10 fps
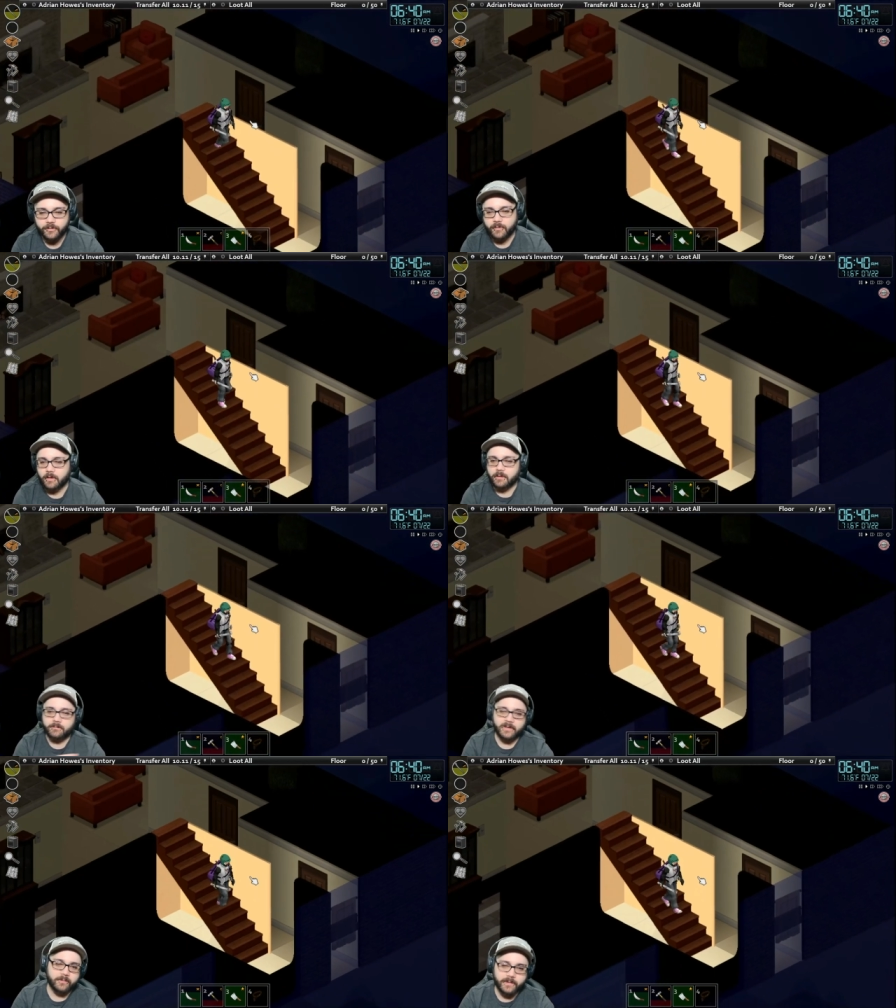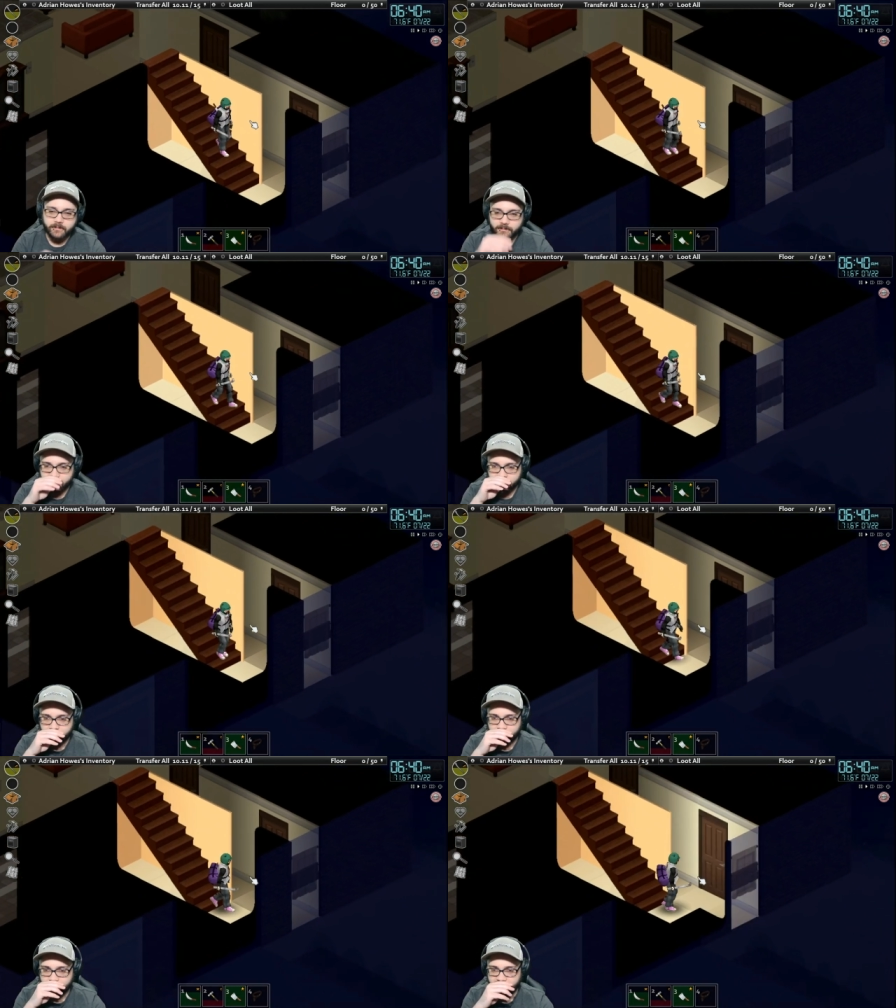through all my reading
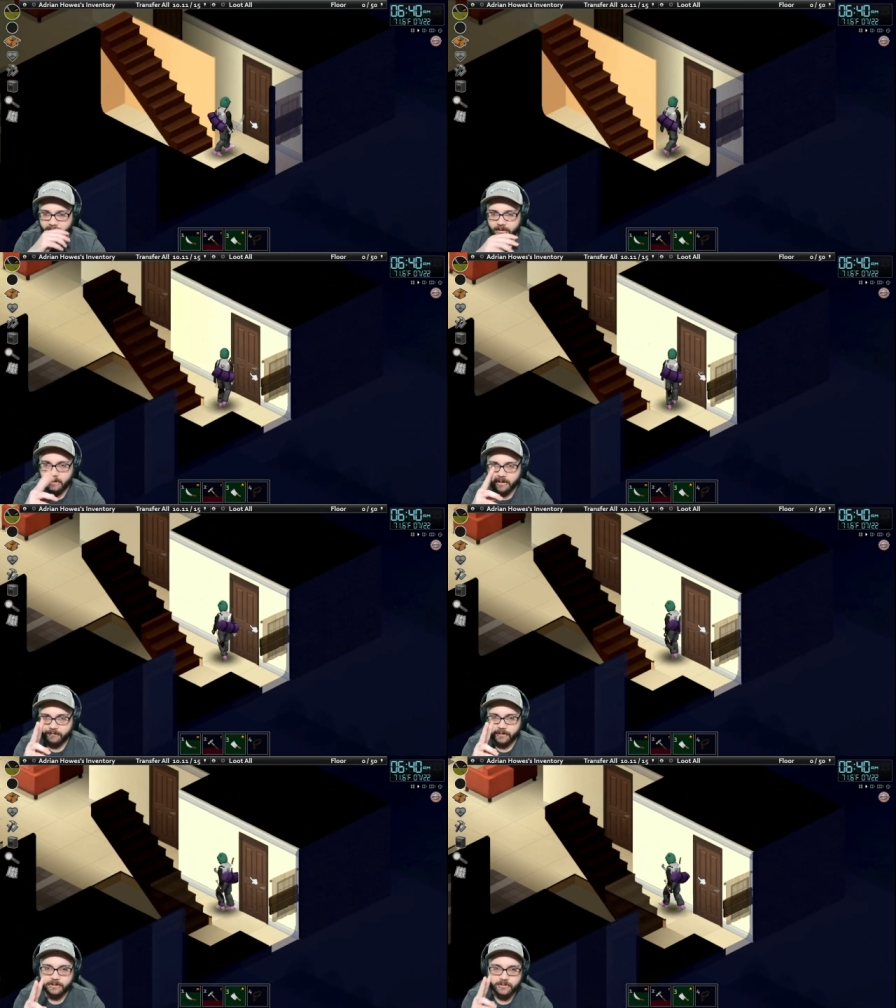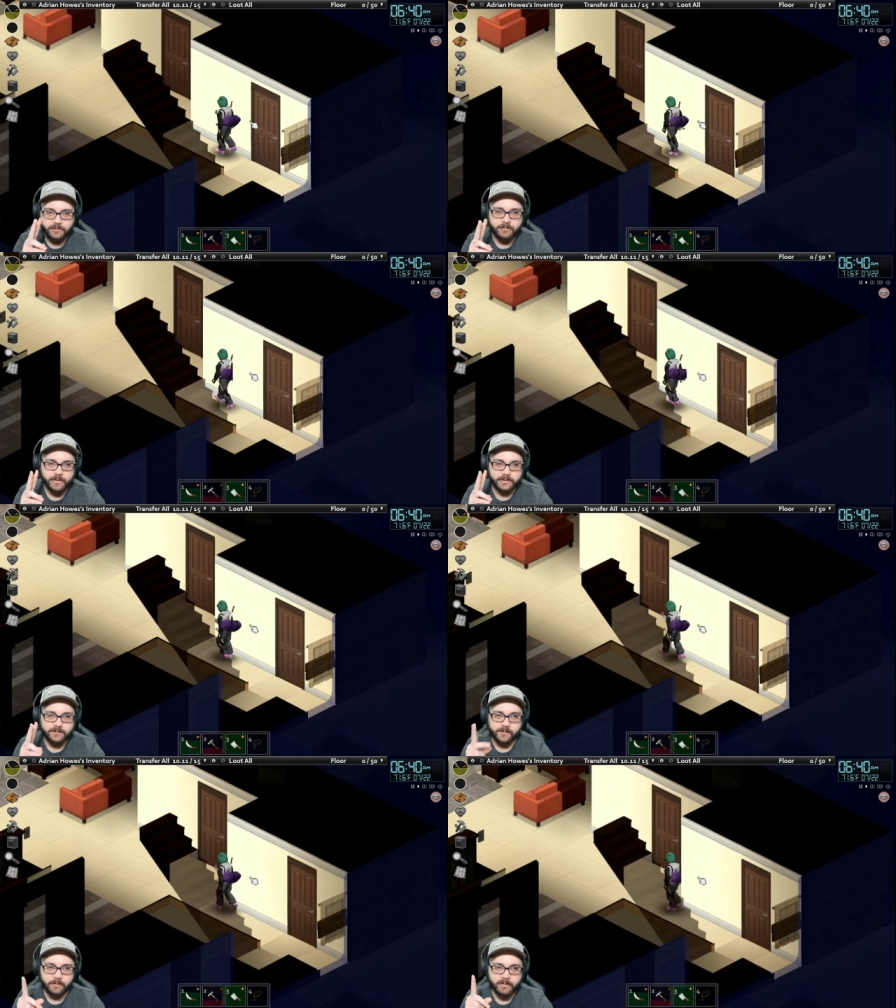material. I think I have like two
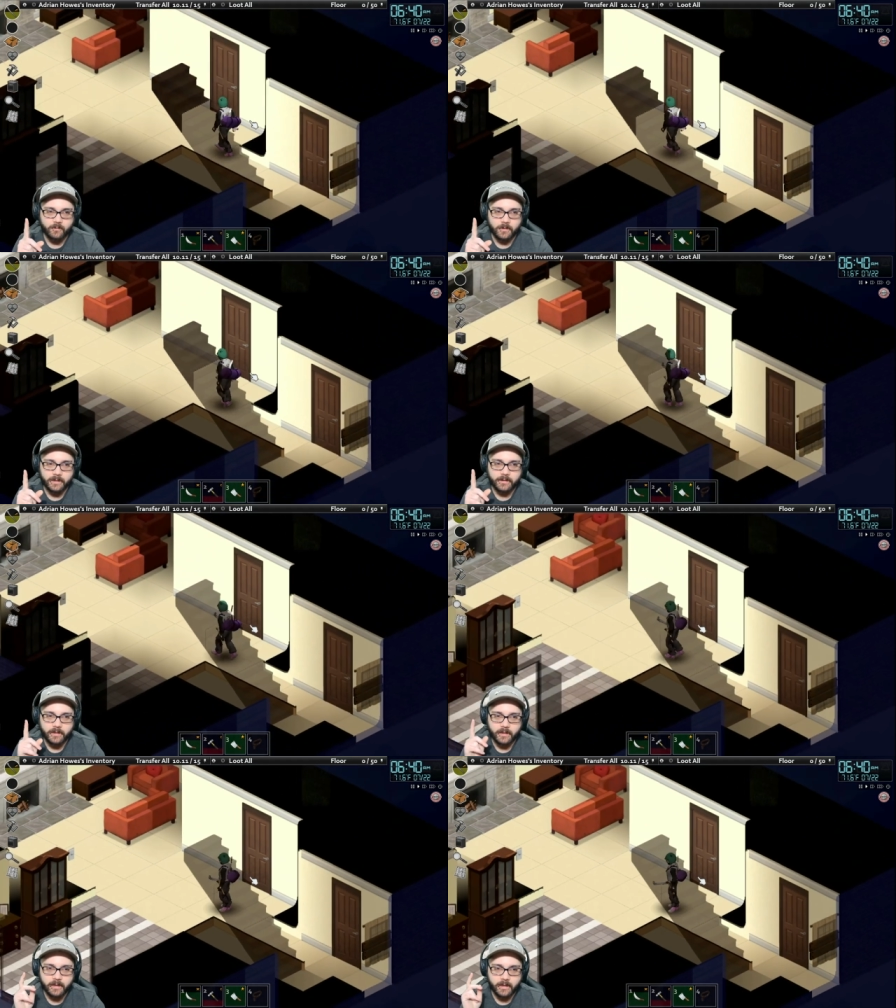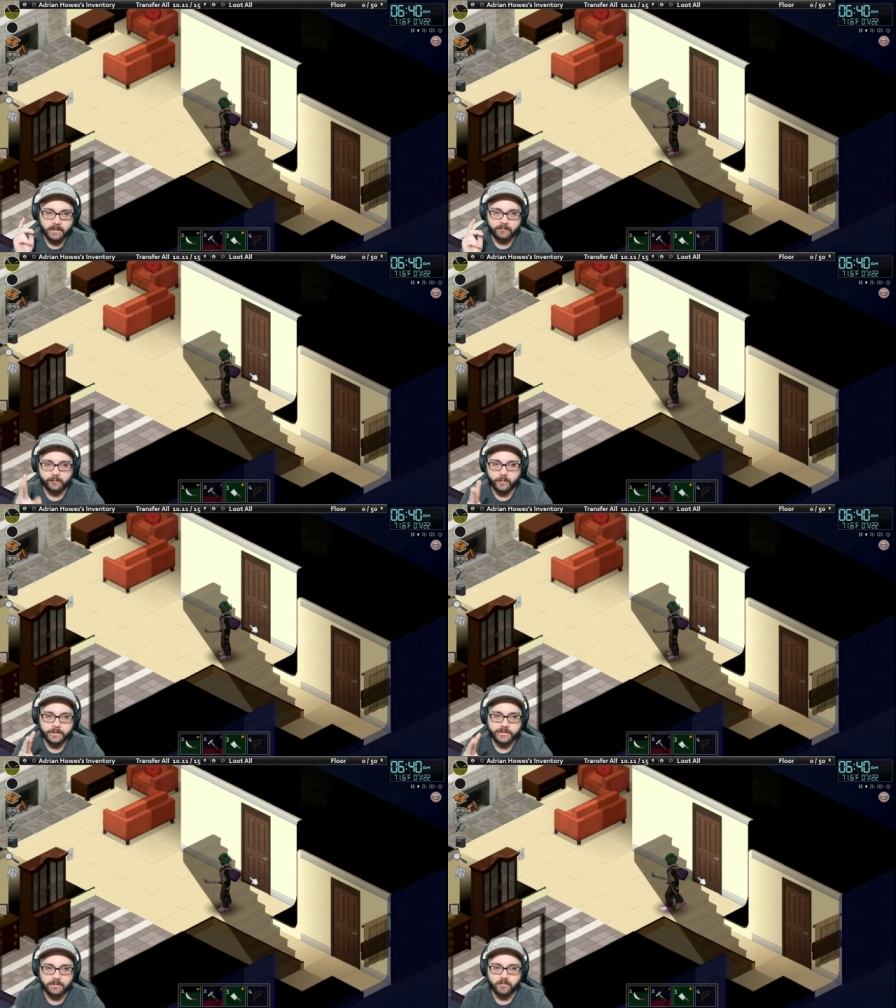books, farming one and
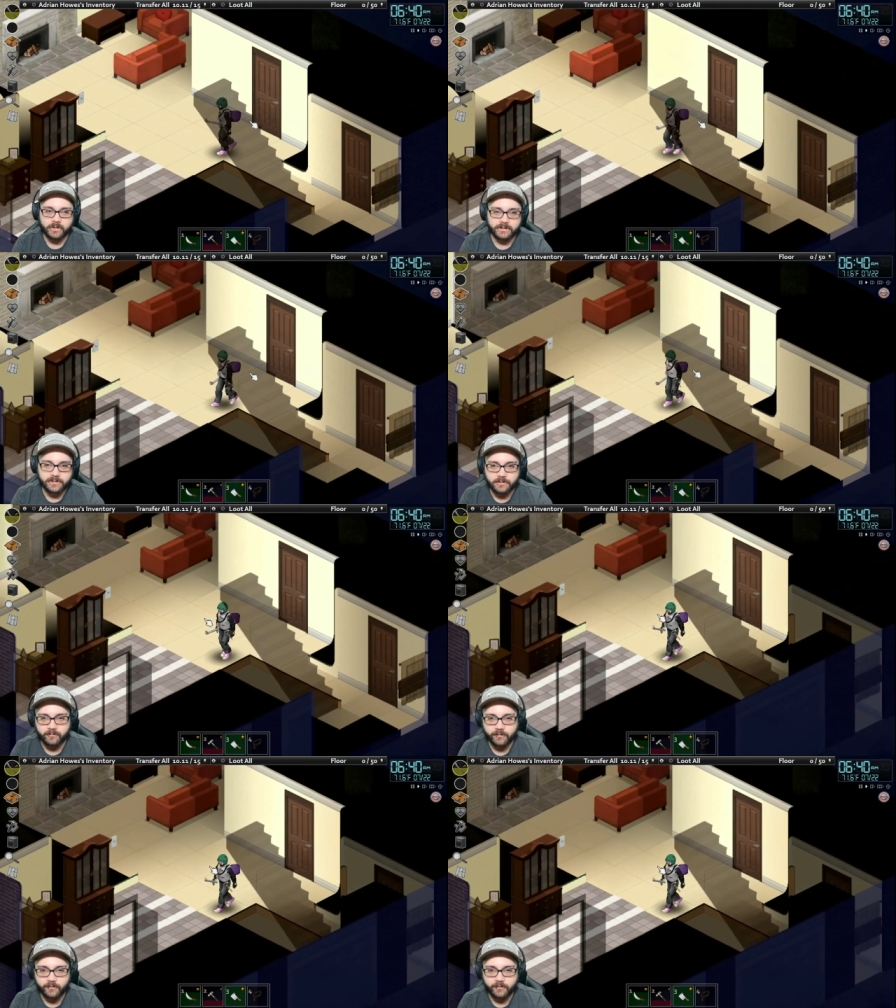foraging one, to